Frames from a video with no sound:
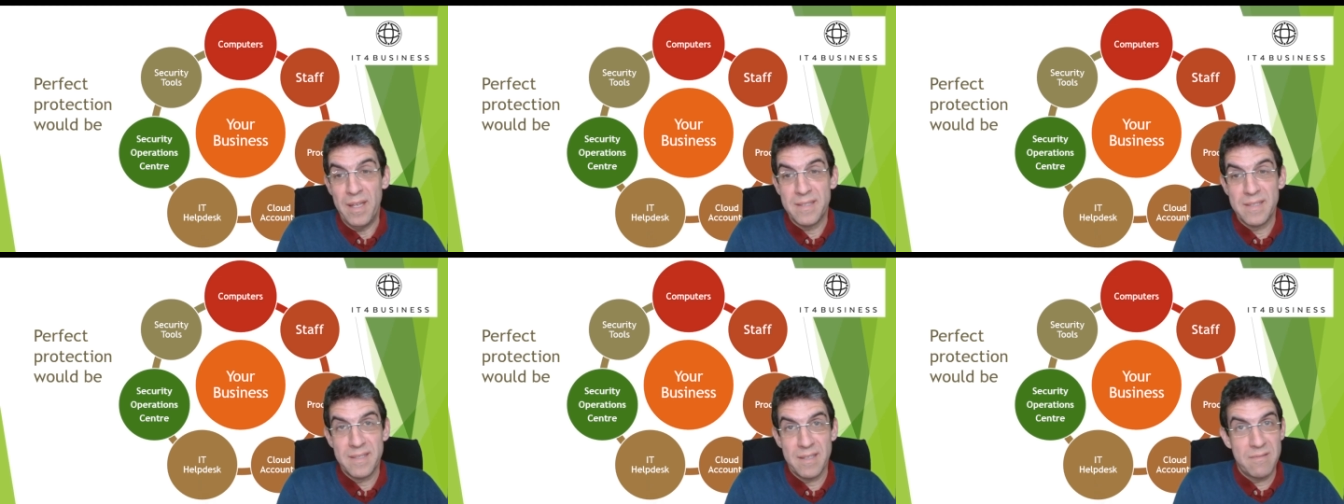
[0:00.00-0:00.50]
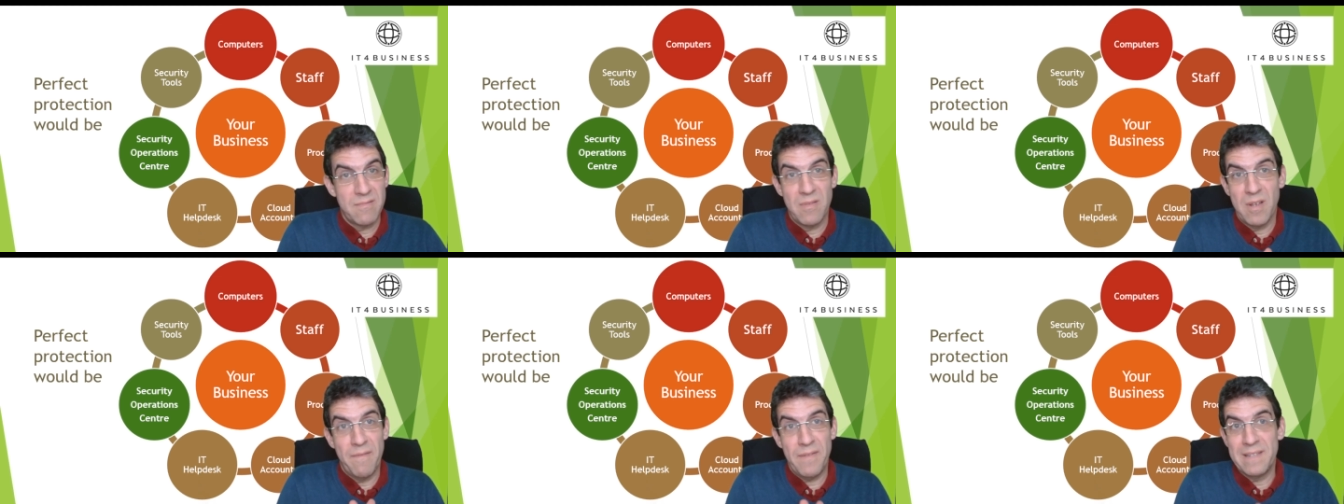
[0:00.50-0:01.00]
It's
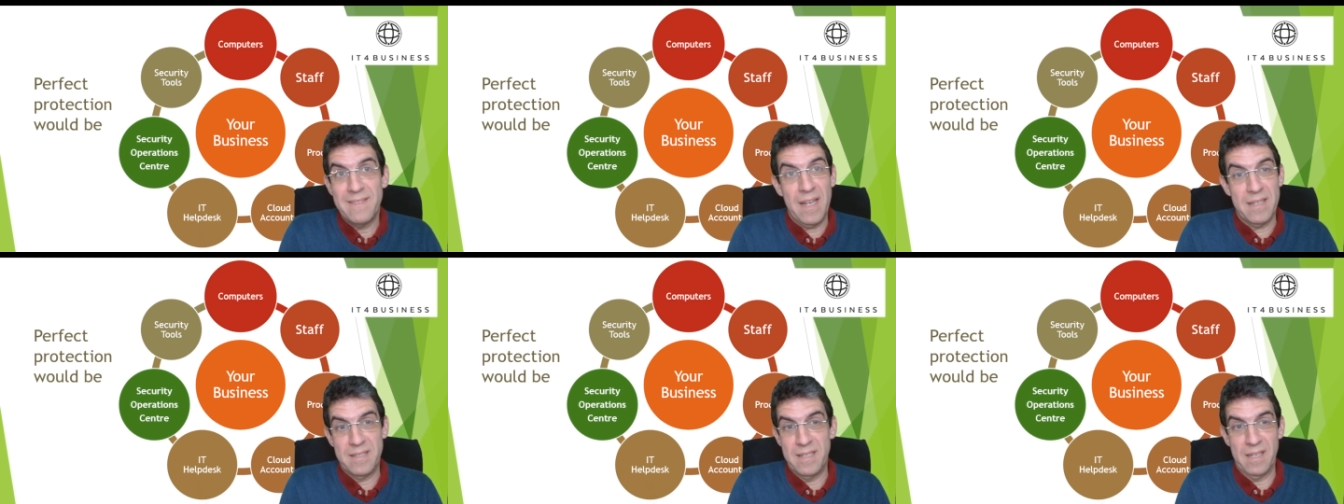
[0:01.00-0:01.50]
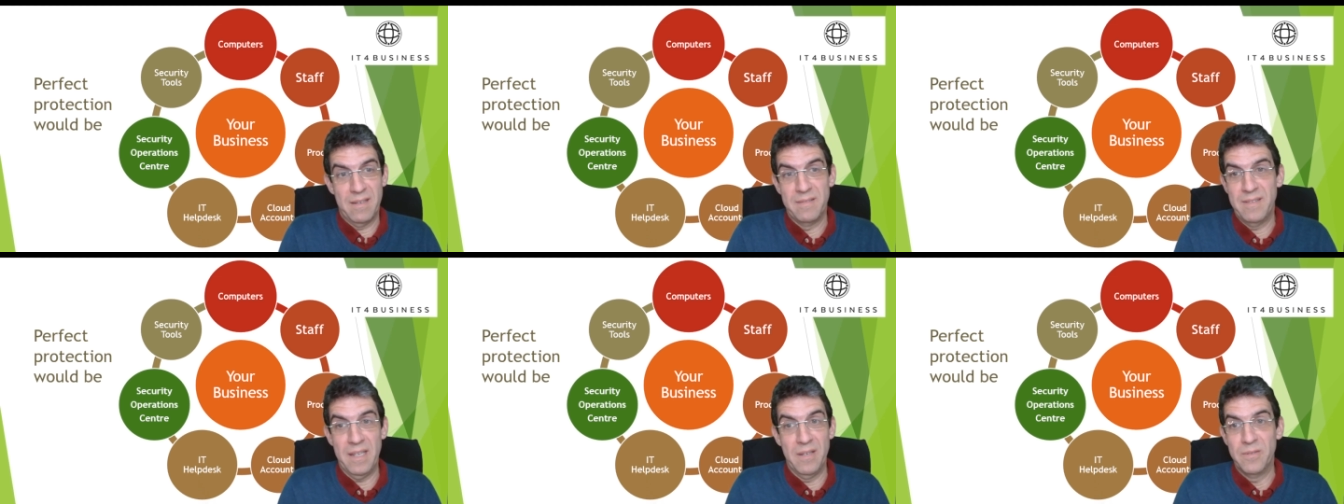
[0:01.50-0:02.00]
a fantastic
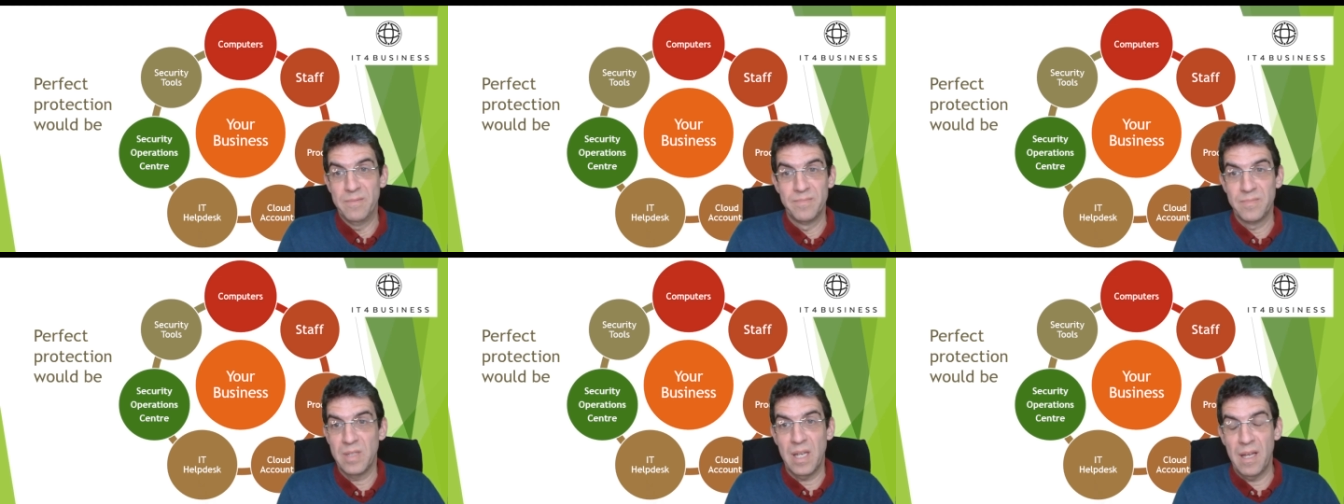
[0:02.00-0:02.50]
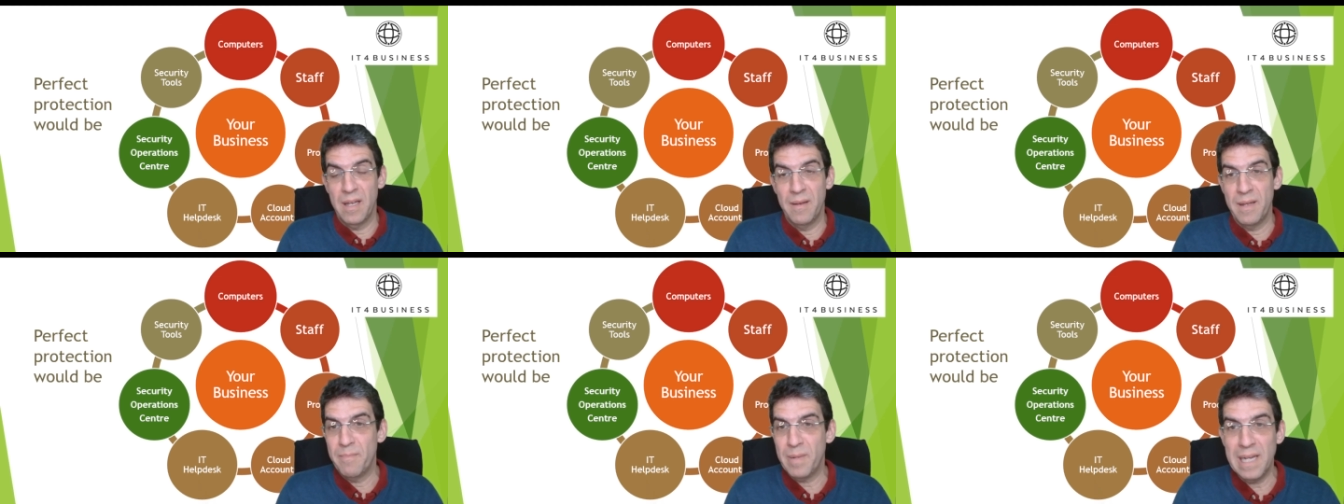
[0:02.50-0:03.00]
deal
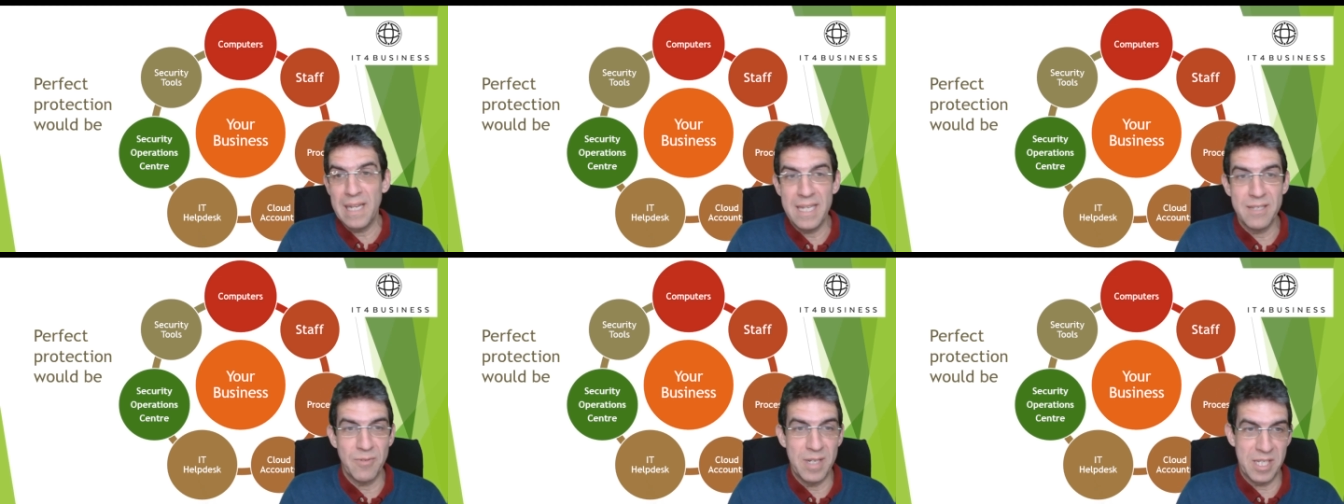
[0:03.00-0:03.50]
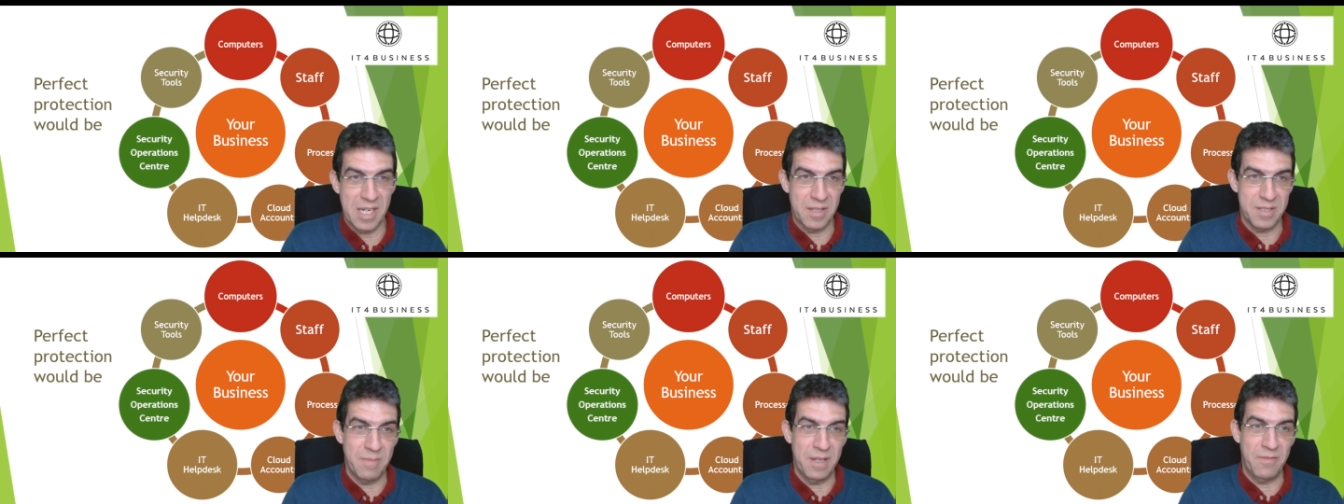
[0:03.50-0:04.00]
uh, please reach
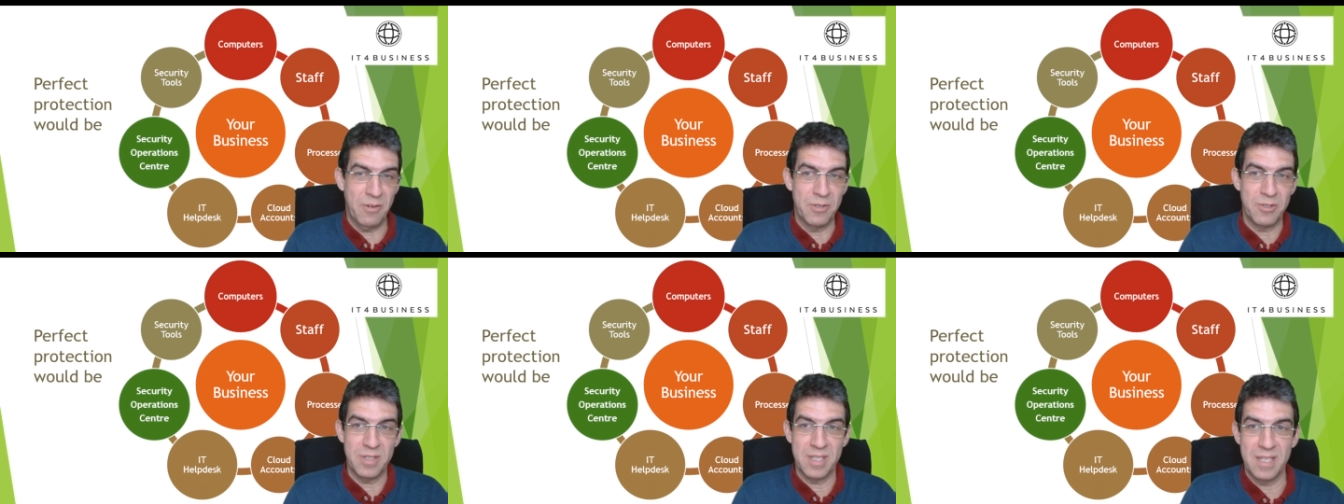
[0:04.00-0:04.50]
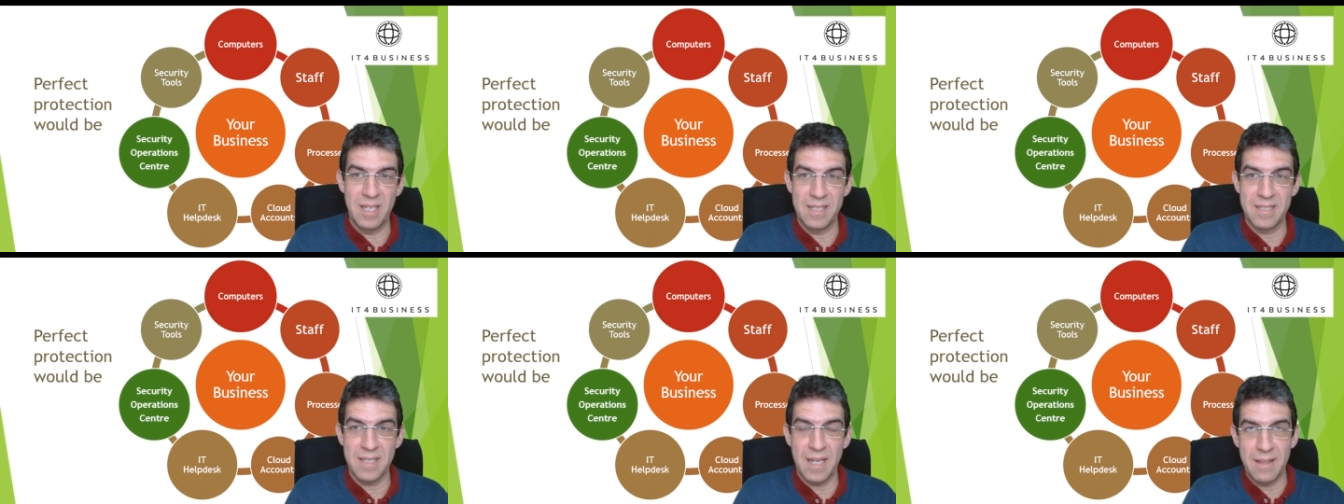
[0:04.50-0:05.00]
out to me if you're interested in this.